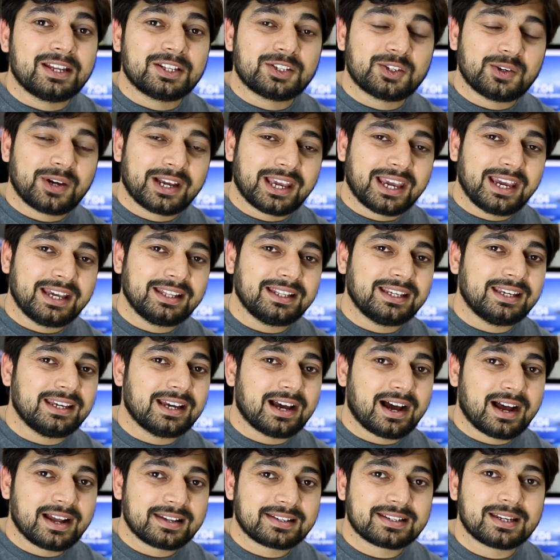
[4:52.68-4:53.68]
so again he
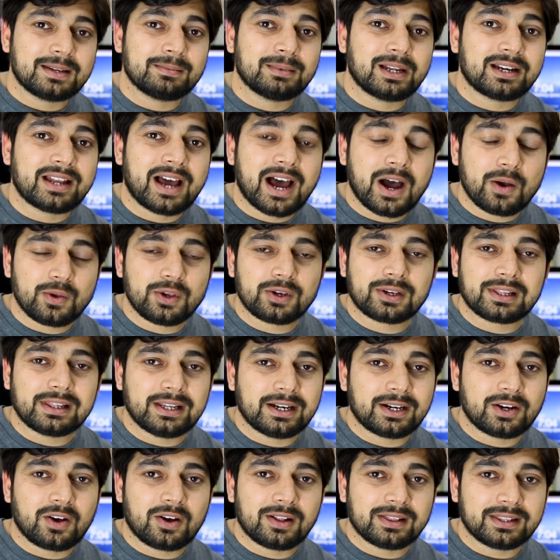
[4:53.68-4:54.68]
asked him that how you
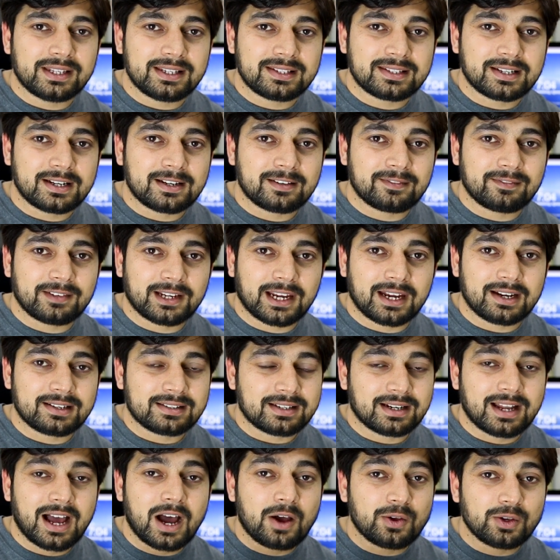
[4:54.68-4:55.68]
cleared all these
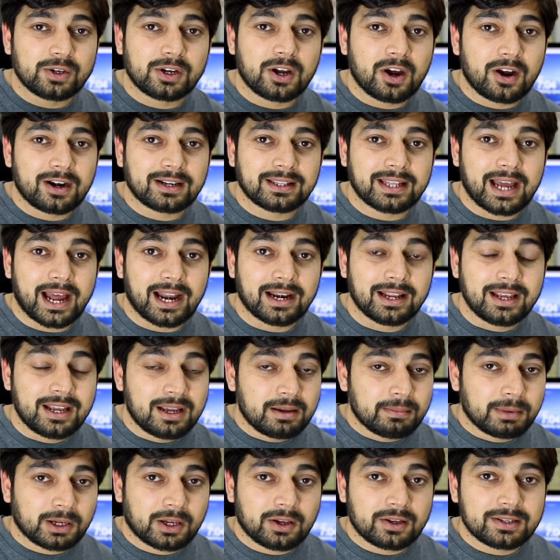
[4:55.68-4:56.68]
certificates and how you got that
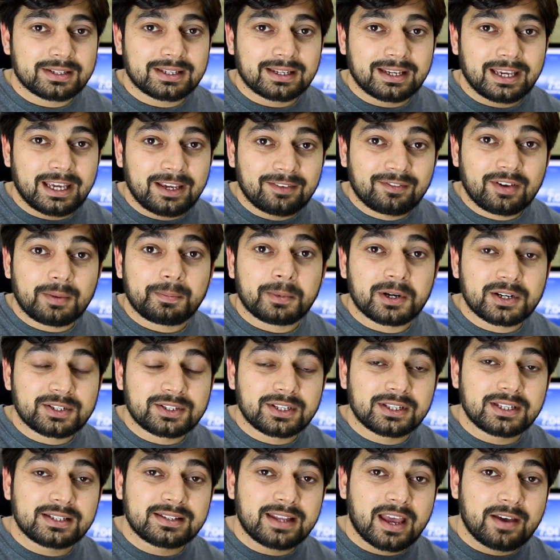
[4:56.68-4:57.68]
because if a
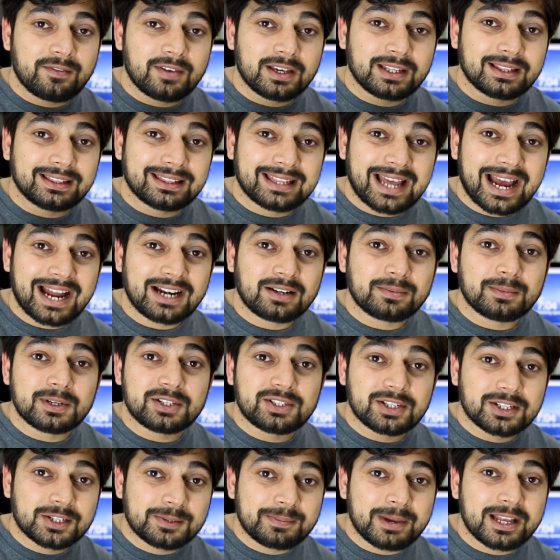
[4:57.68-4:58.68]
person is having that
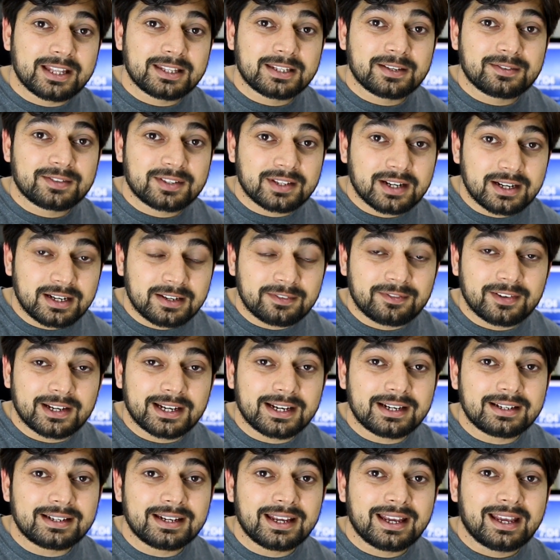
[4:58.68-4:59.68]
much expensive
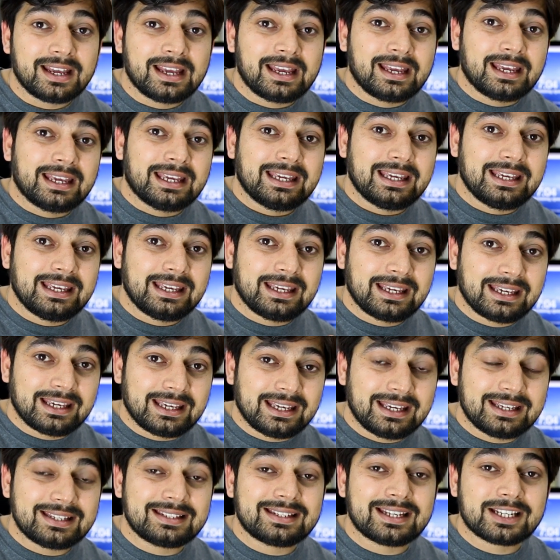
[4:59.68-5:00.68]
certificate he
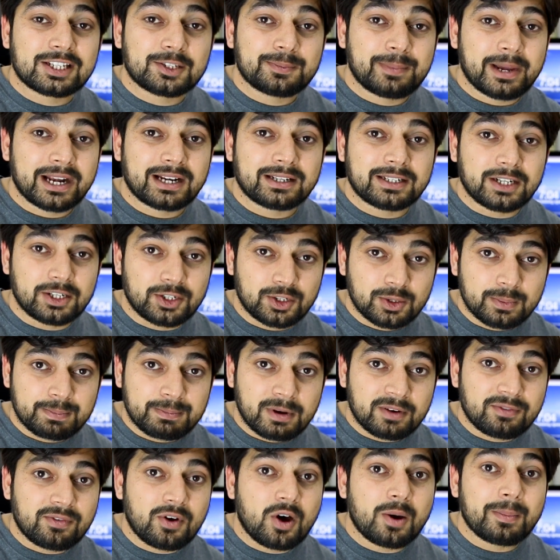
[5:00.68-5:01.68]
is expected to
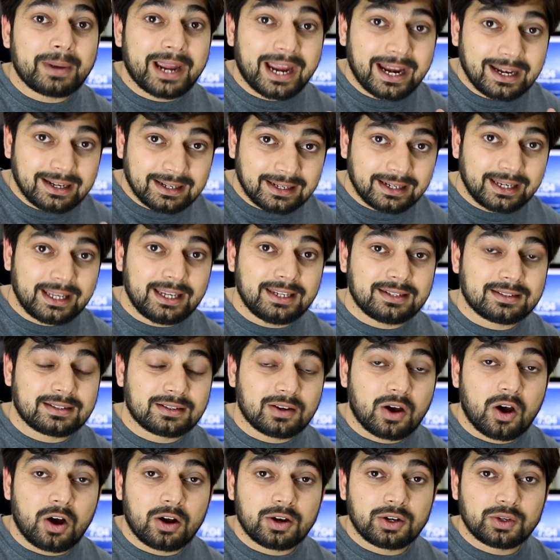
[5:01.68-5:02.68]
perform at
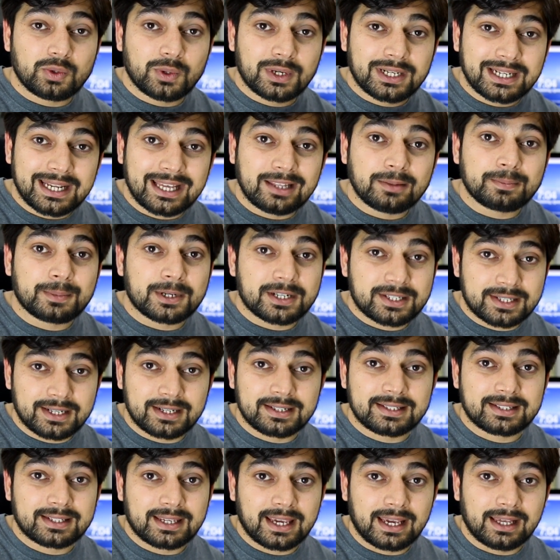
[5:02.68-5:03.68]
least onto a
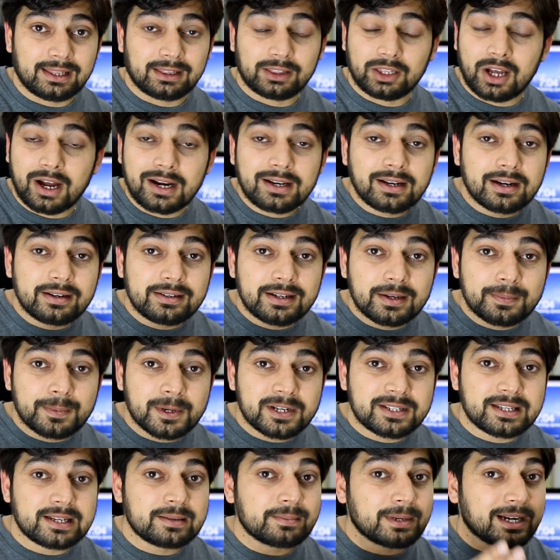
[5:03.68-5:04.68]
10% scale not
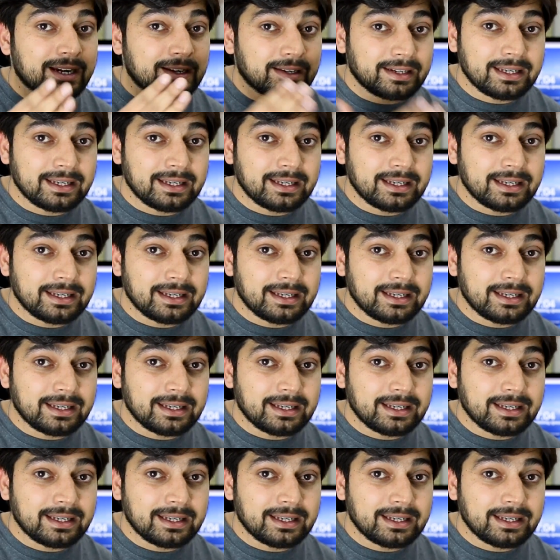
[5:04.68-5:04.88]
100% but